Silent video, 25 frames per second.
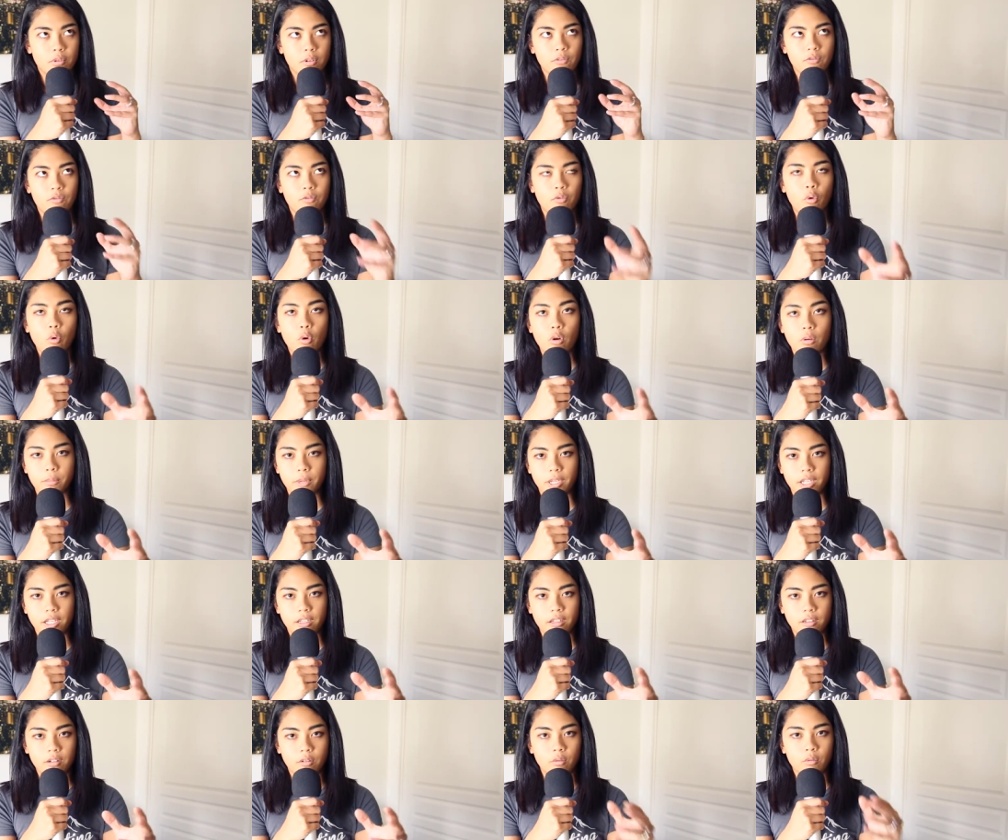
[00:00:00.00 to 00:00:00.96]

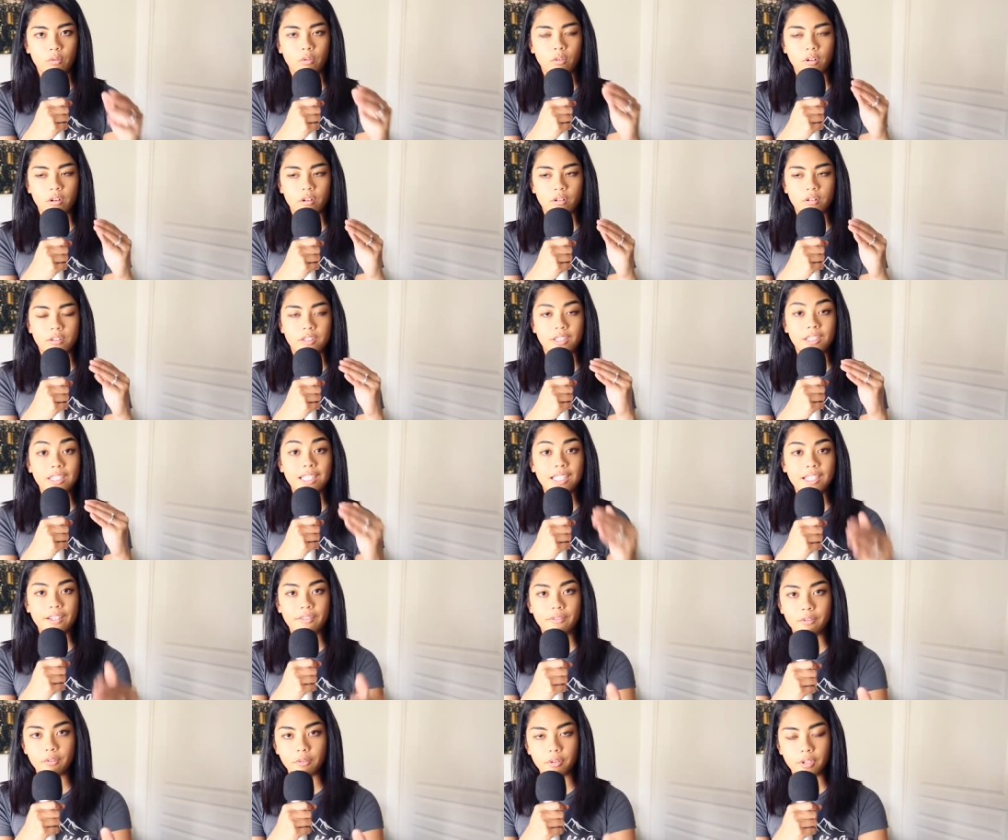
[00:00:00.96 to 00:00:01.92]
performing or
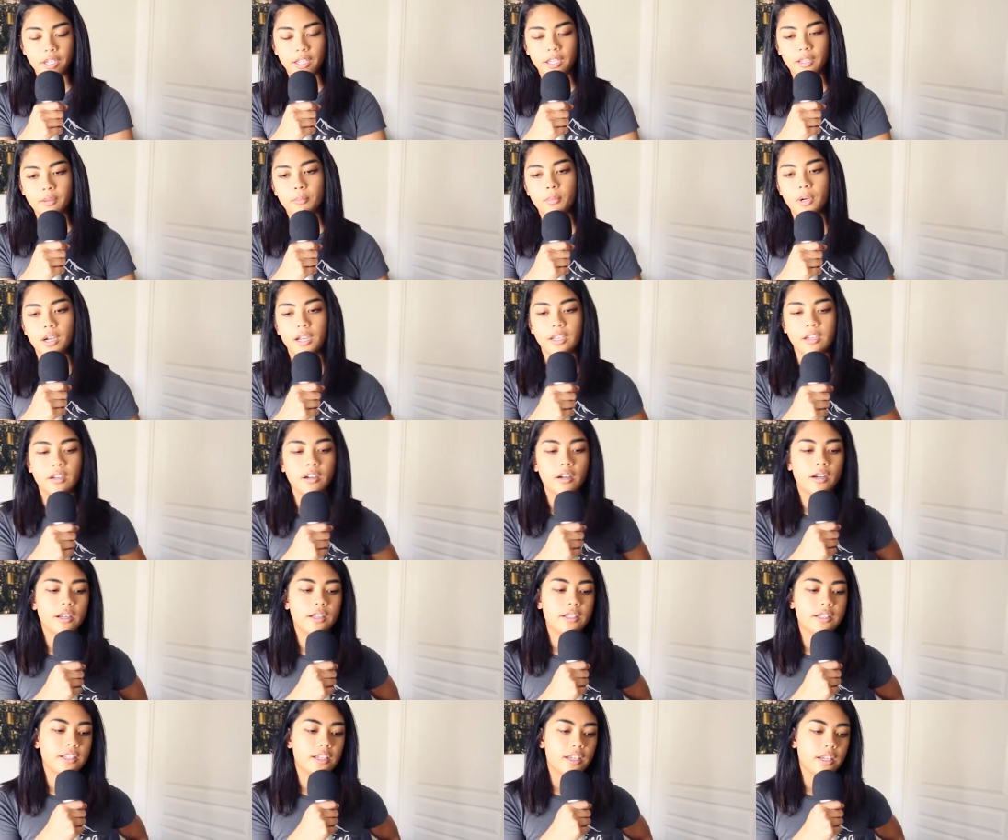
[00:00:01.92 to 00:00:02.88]
delivering my
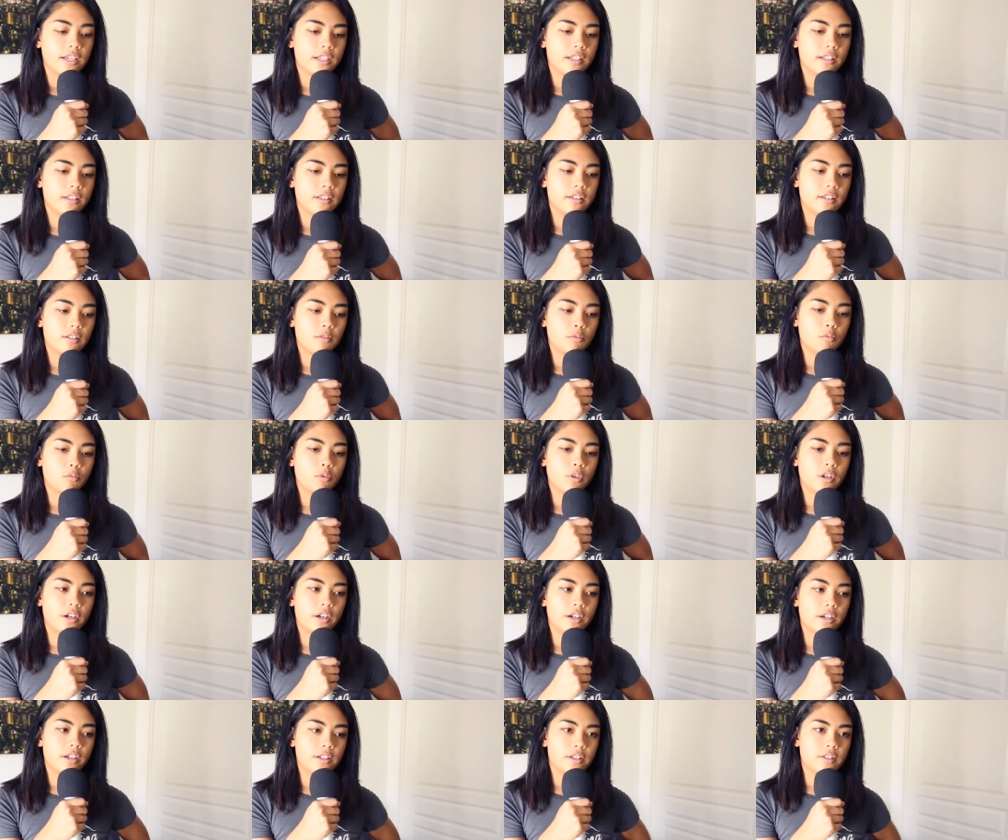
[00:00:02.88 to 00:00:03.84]
content
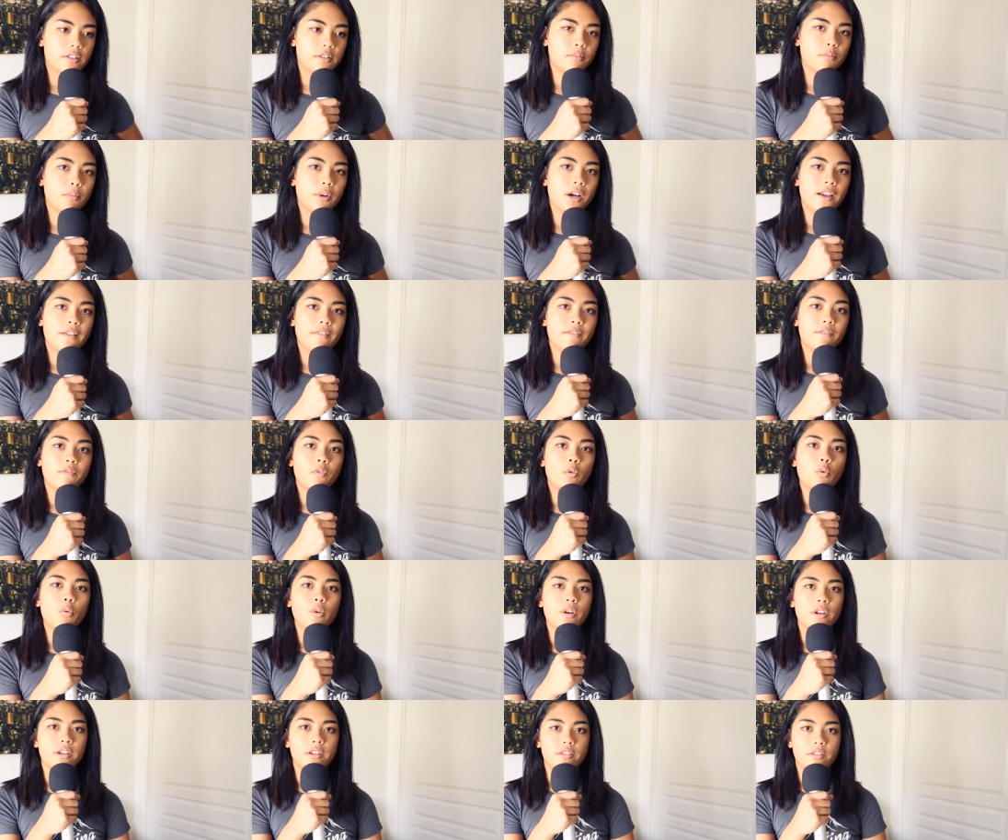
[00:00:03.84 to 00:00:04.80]
was my
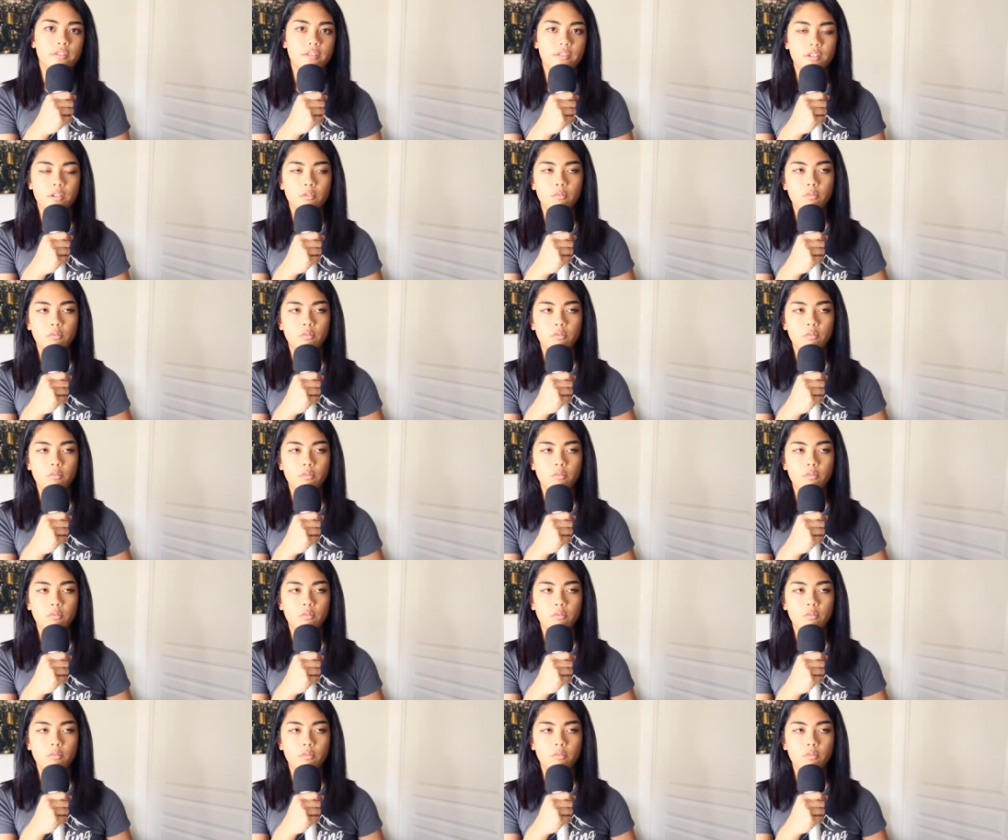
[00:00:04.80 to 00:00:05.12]
voice.